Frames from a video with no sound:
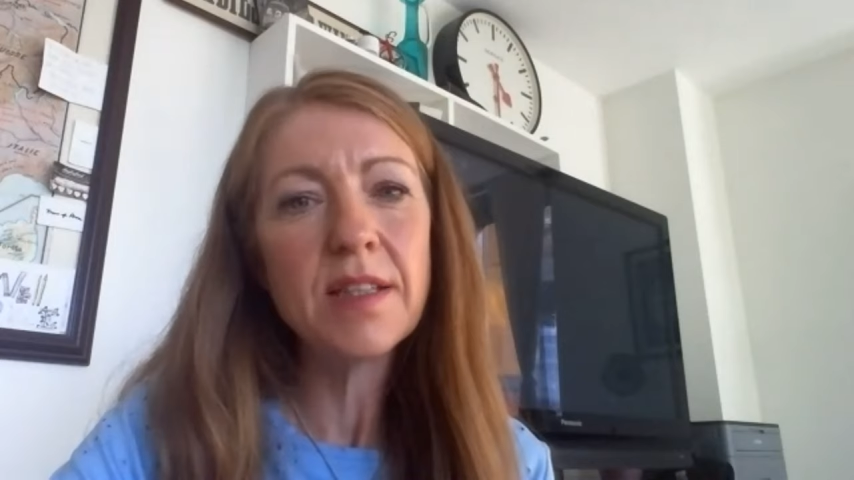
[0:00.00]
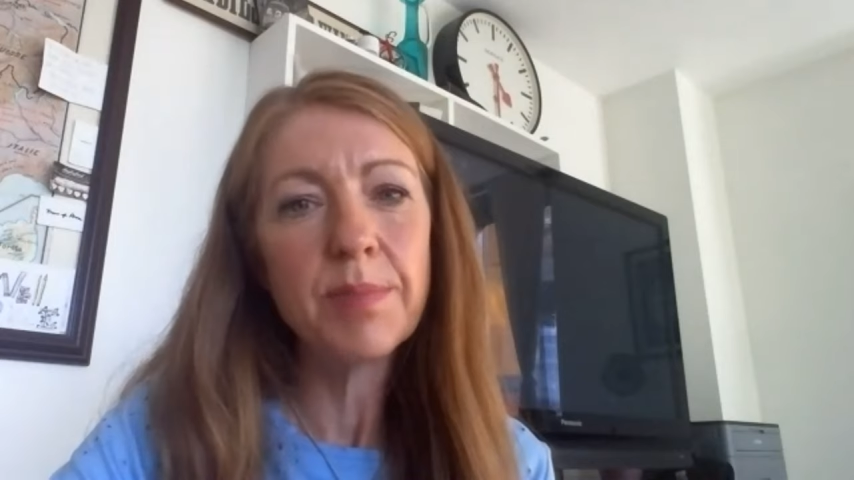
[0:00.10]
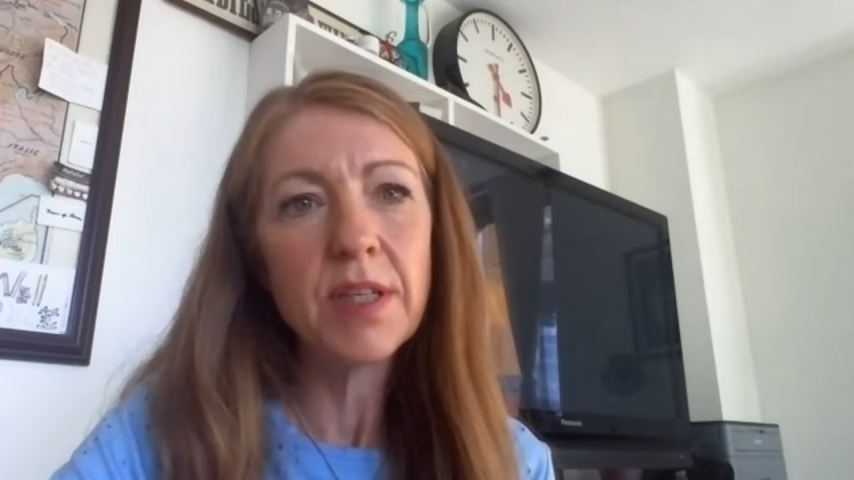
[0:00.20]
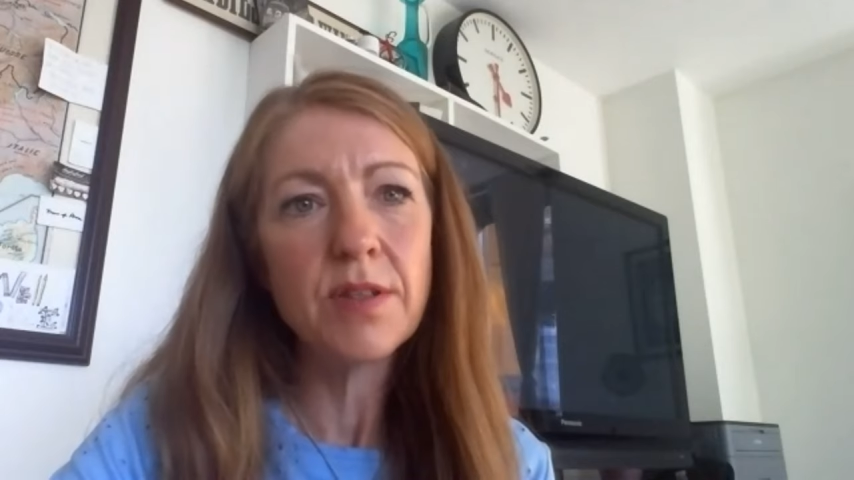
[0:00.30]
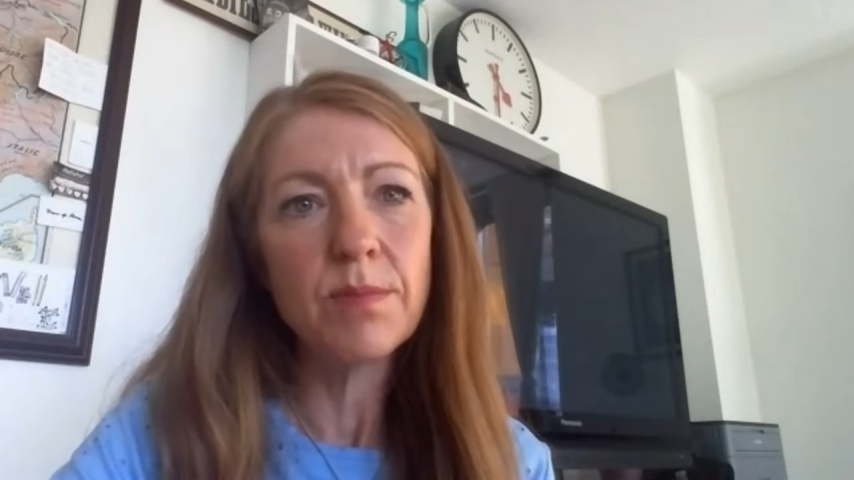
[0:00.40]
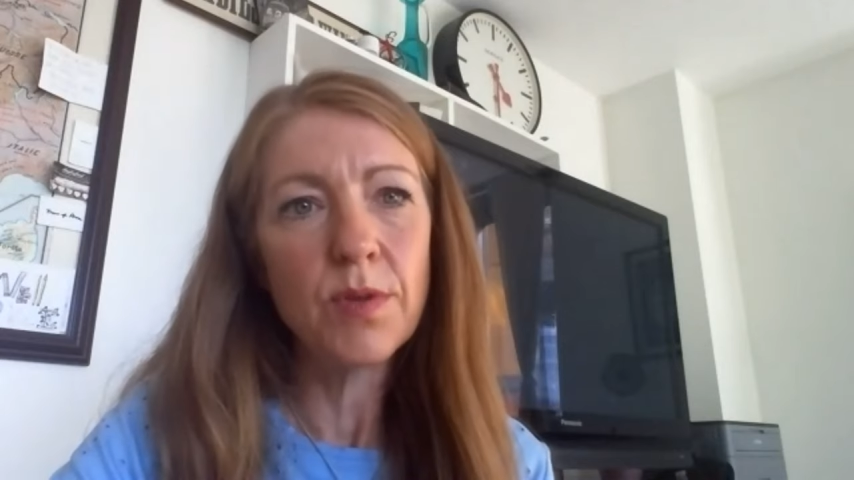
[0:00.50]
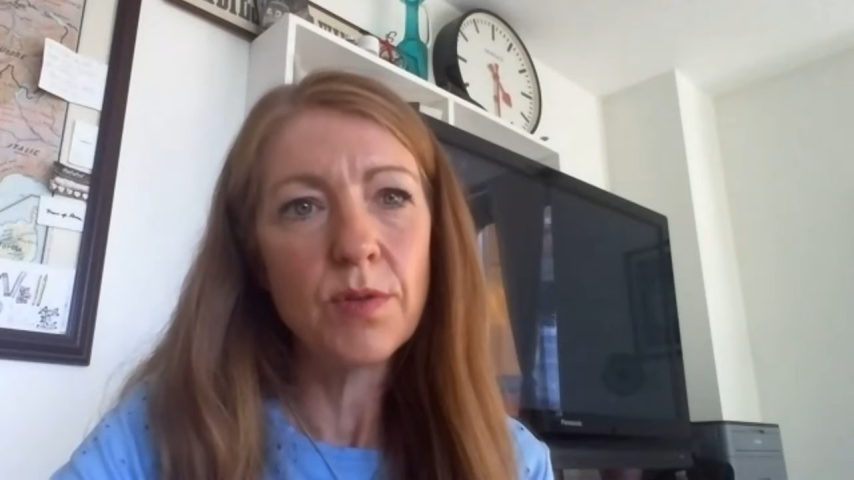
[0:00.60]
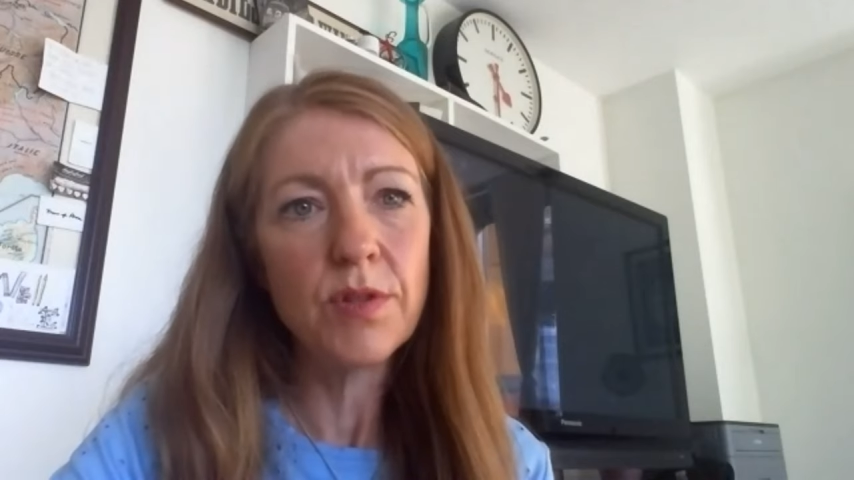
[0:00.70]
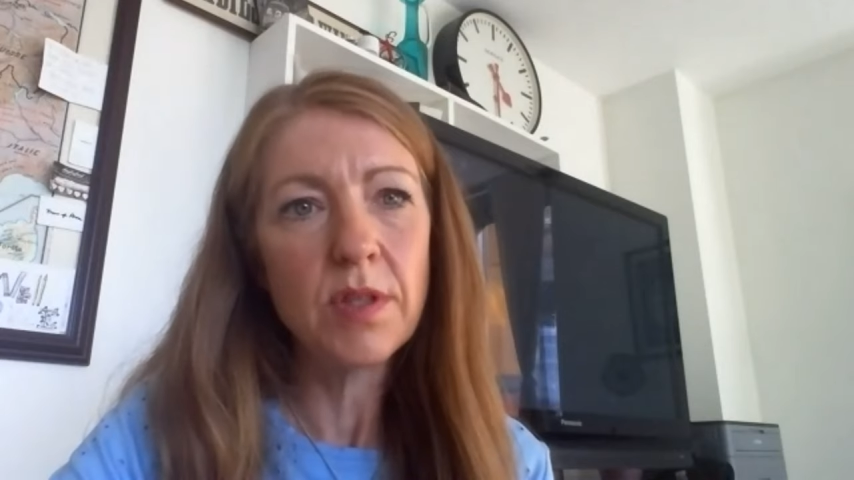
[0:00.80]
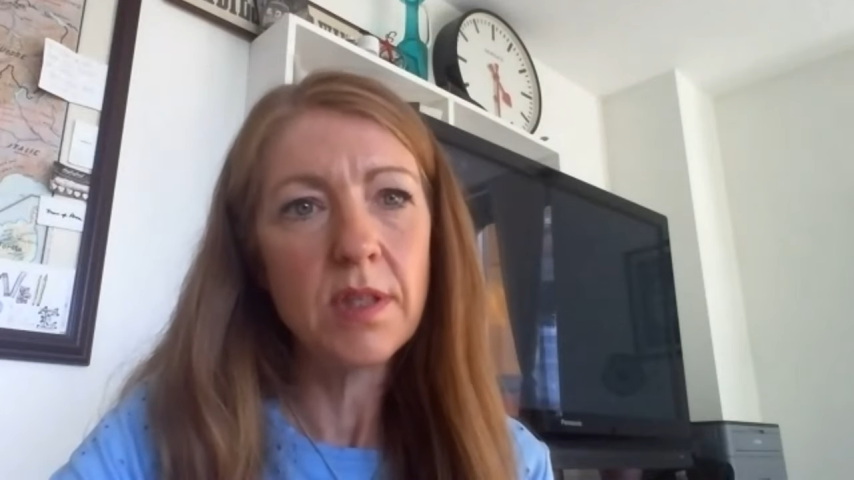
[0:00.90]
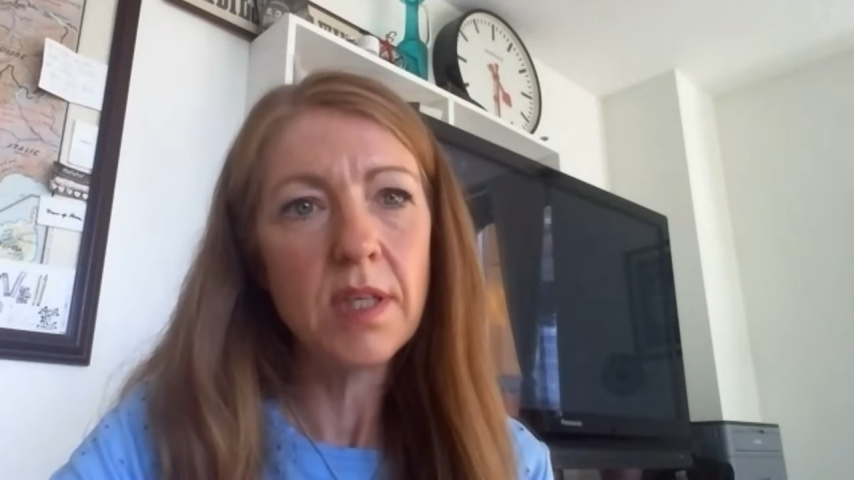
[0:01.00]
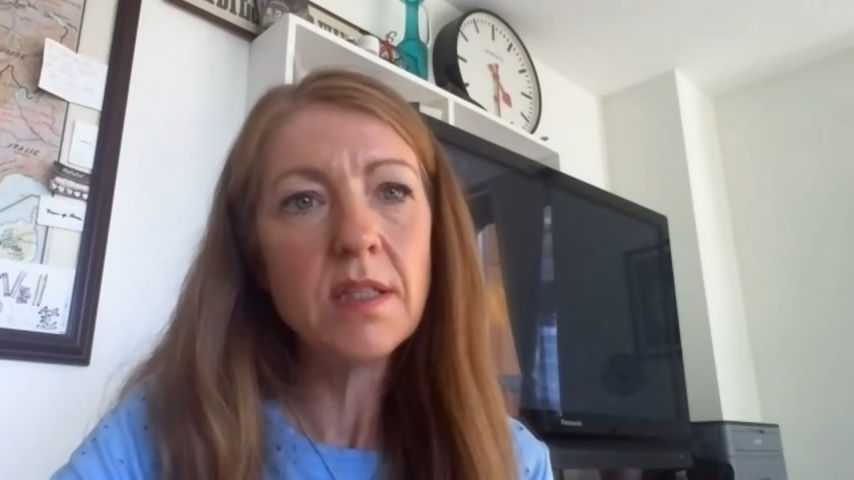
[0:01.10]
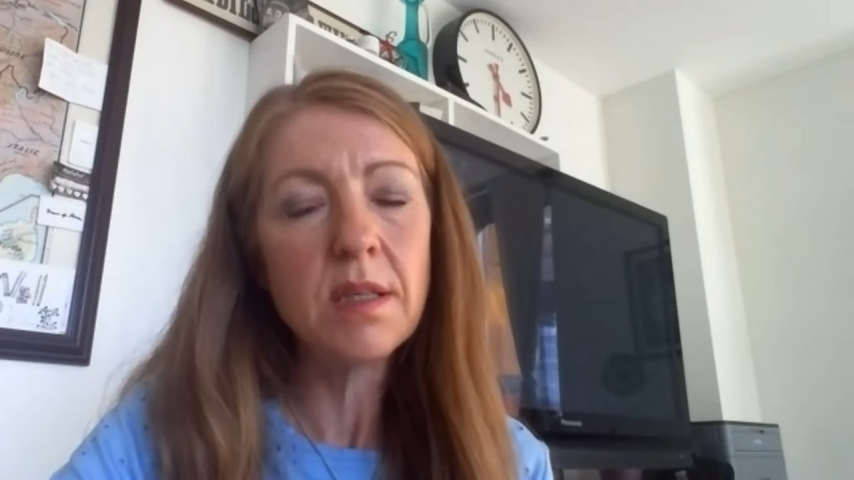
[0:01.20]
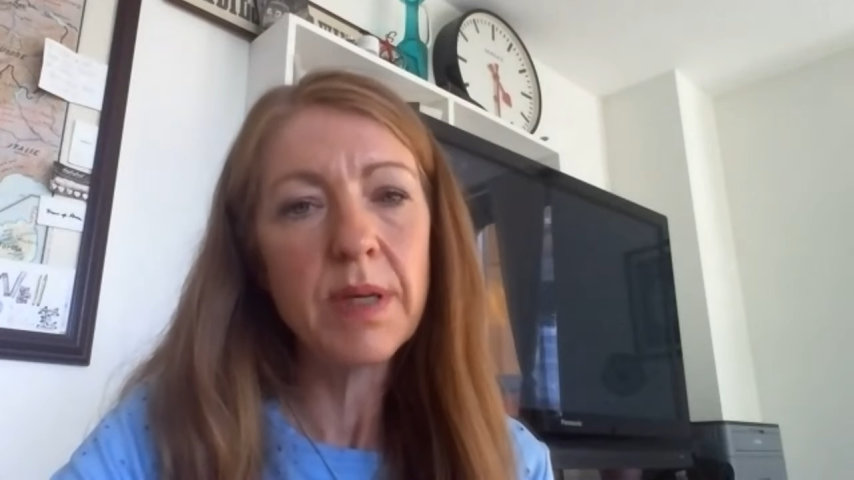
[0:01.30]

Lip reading: the bricks and mortar into